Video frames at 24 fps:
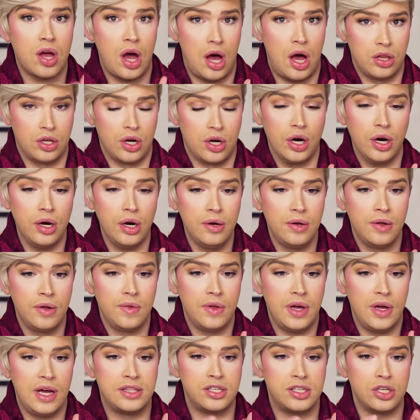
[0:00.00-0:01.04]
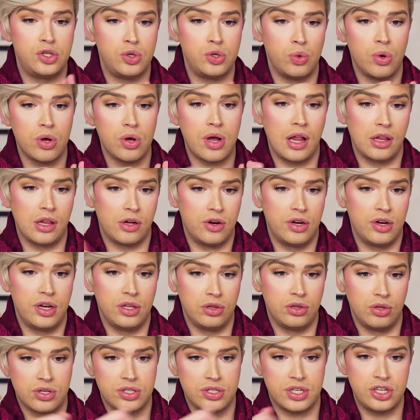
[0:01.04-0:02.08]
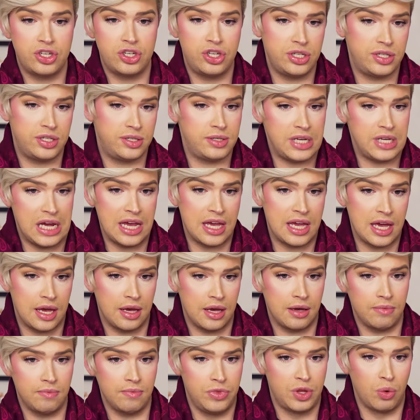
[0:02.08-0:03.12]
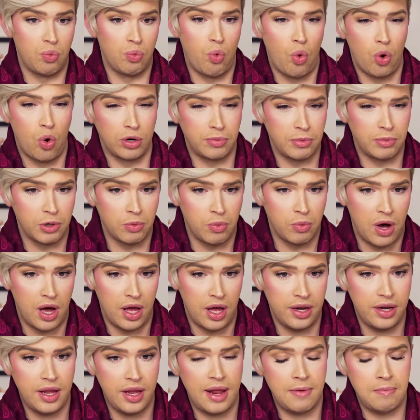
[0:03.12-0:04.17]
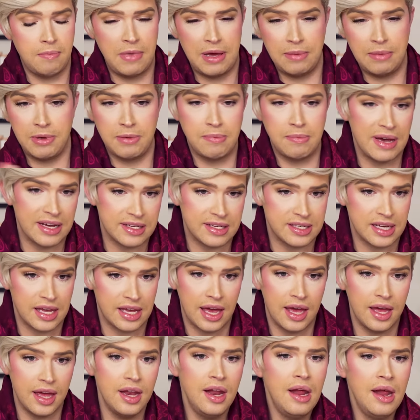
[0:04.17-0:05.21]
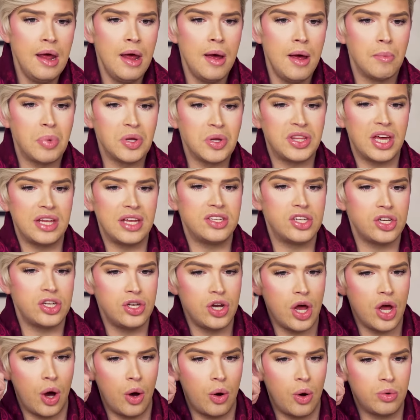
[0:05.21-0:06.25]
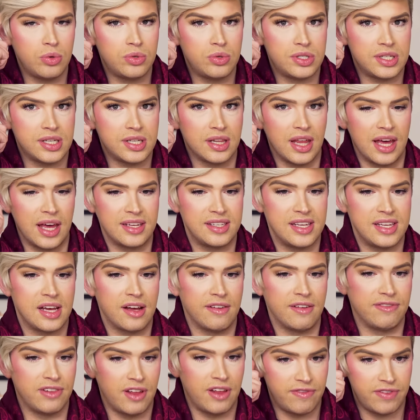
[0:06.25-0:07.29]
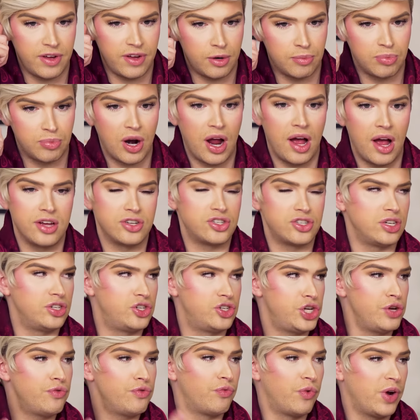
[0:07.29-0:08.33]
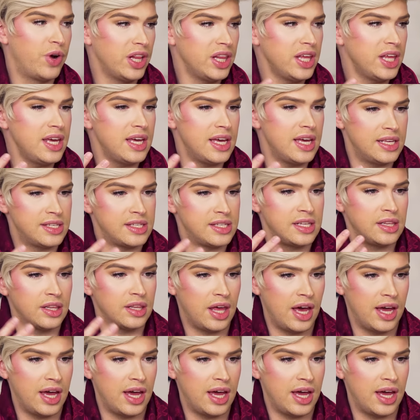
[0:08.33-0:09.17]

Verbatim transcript: color, it's a dual color and it looks like she's taking the warmer one and maybe mm-hmm. mixing it. But then to know to like take a fluffier brush and she really isn't